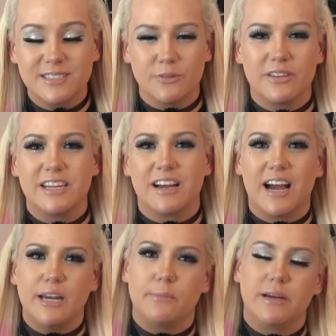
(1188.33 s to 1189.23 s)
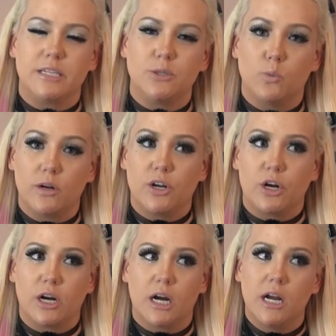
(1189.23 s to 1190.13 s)
So then it kind of makes you
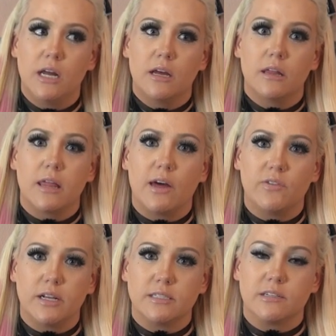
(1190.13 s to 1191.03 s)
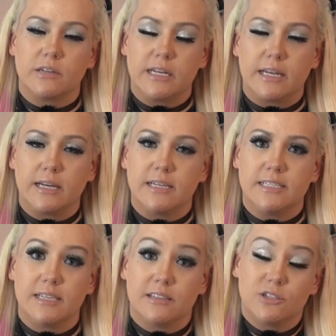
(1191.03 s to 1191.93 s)
wonder the evidence they're getting
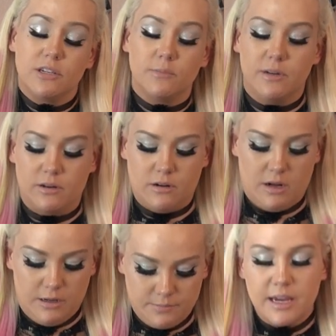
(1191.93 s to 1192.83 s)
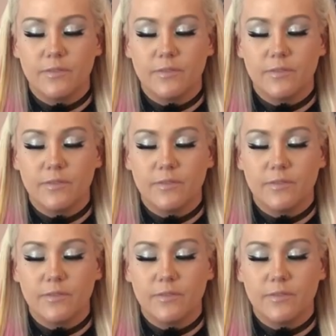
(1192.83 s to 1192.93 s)
is it legitimate or not.